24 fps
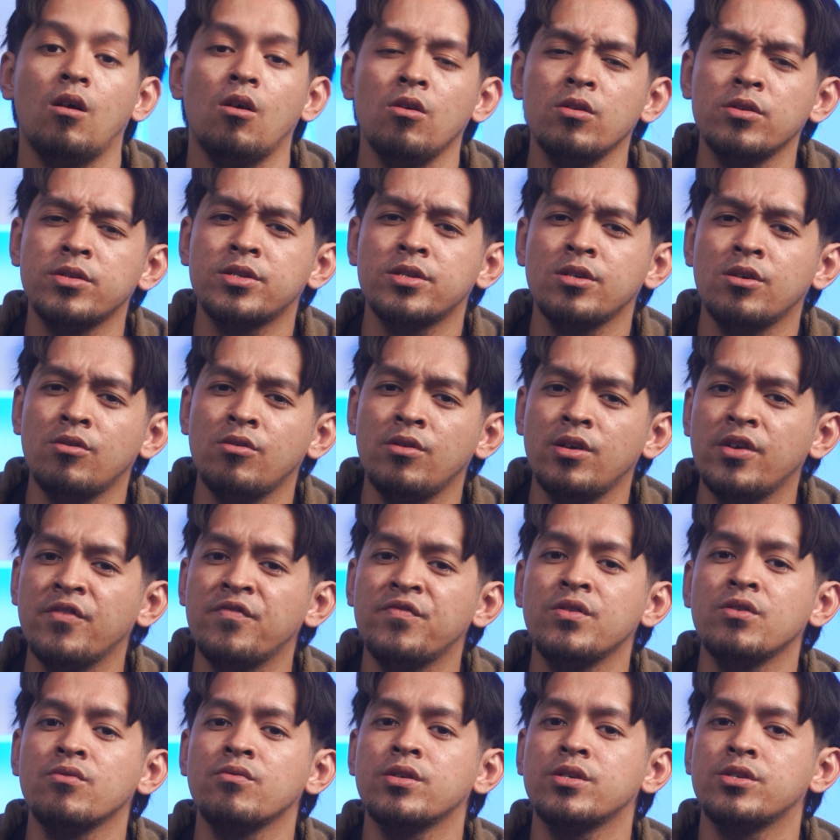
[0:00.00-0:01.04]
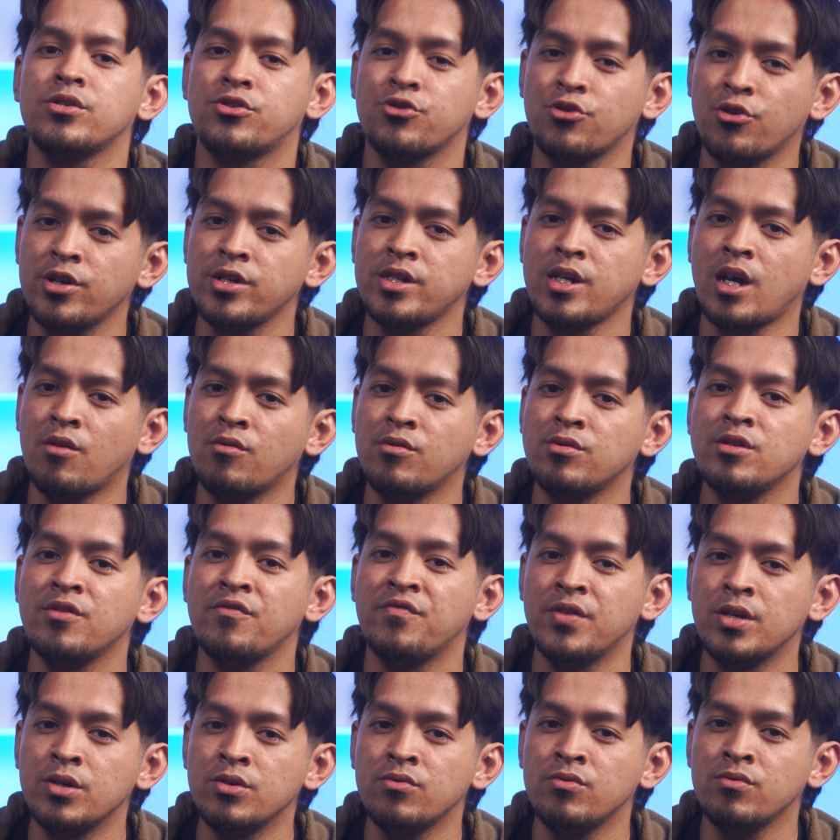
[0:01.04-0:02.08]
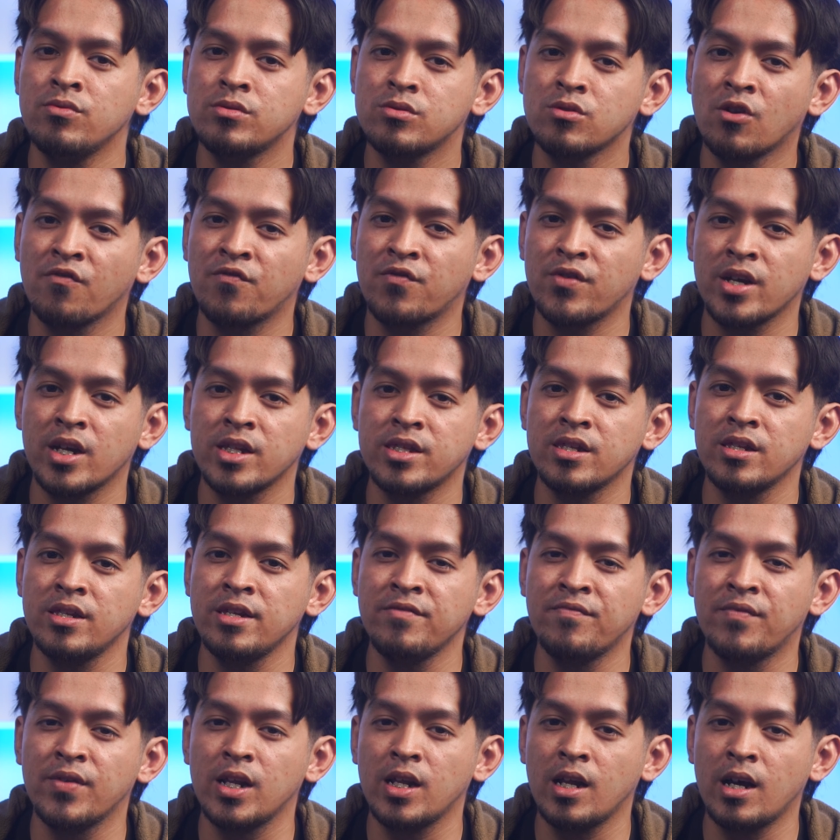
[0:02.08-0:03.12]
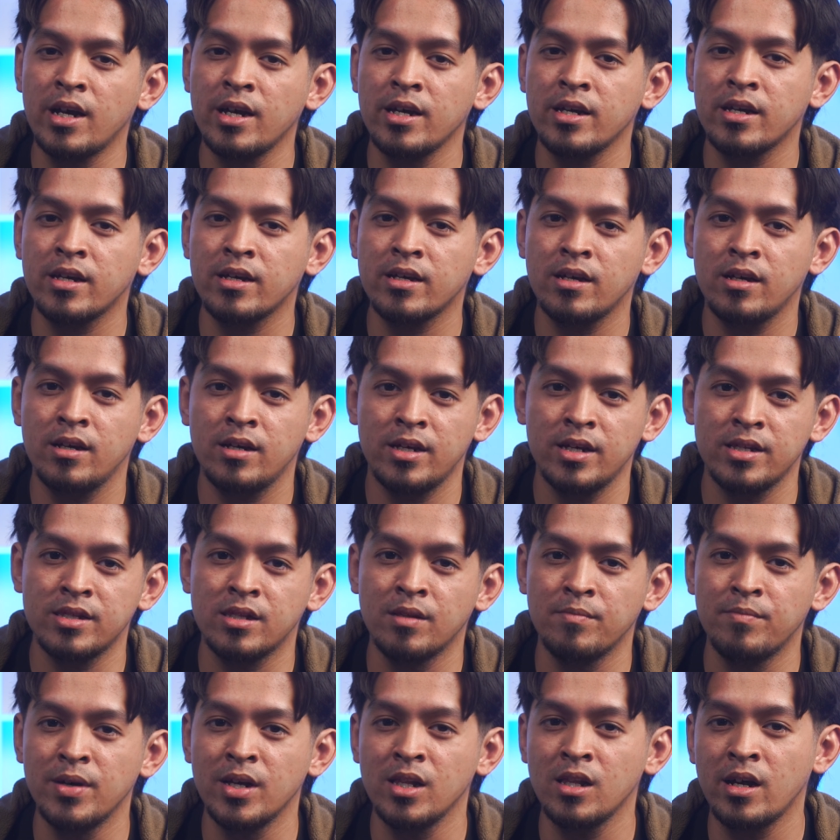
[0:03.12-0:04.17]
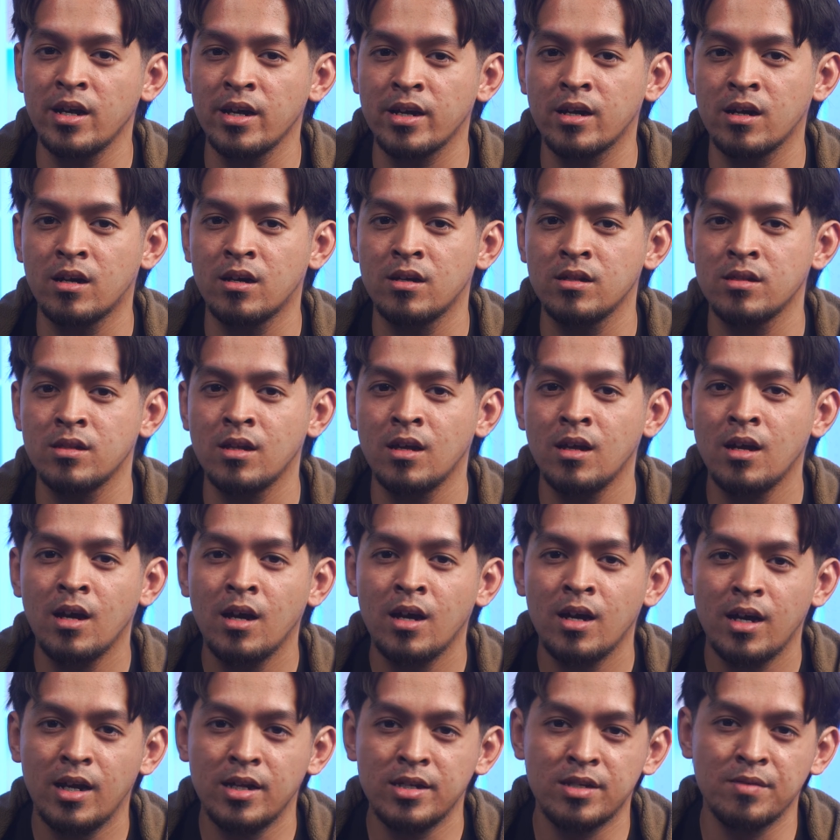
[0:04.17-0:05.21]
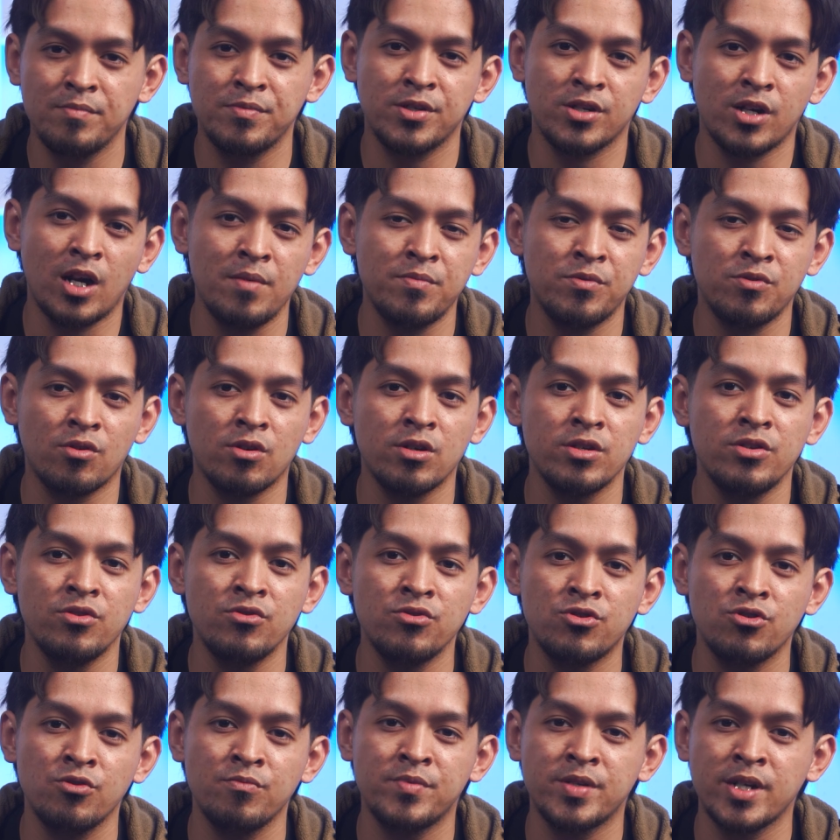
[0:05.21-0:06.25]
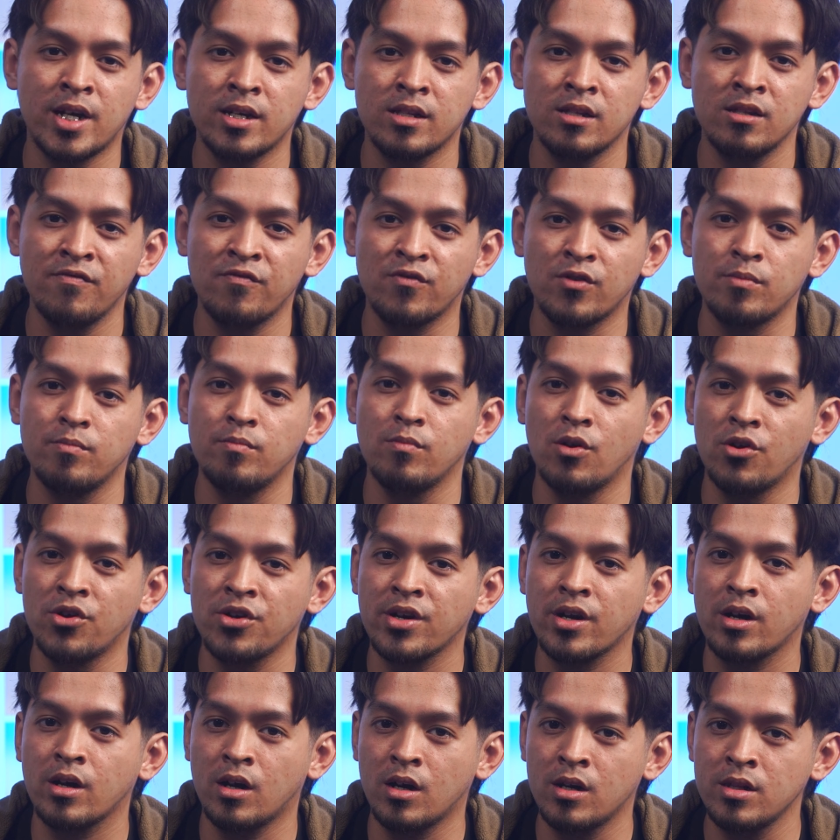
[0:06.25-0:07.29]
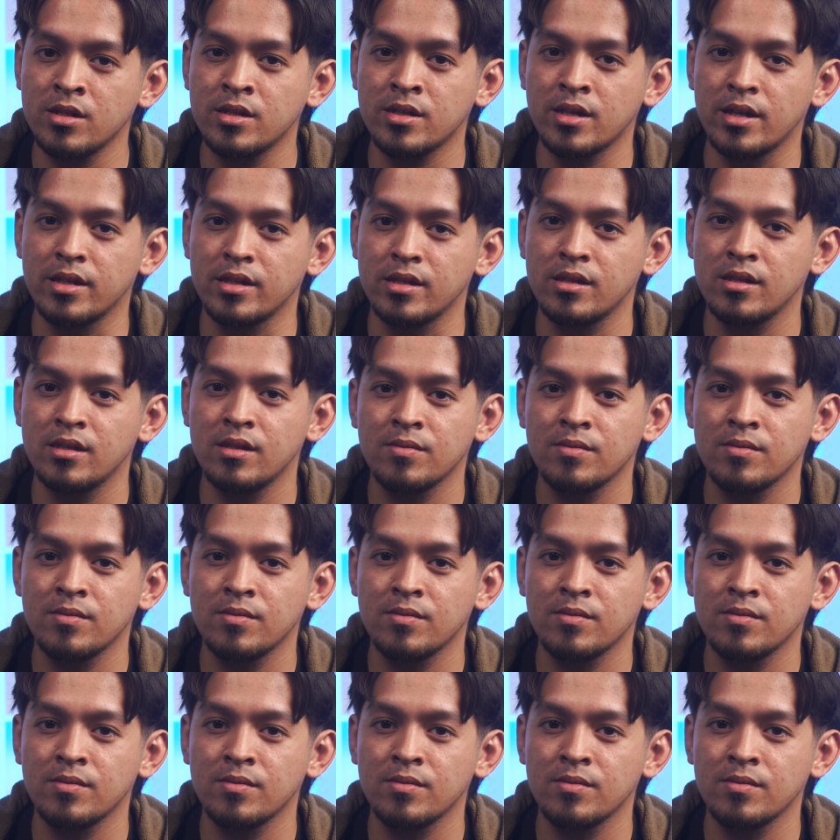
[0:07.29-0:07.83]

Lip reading: Also, if you enjoyed our review, don't forget to leave a like, hit the bell icon, and subscribe to our YouTube channel for more content.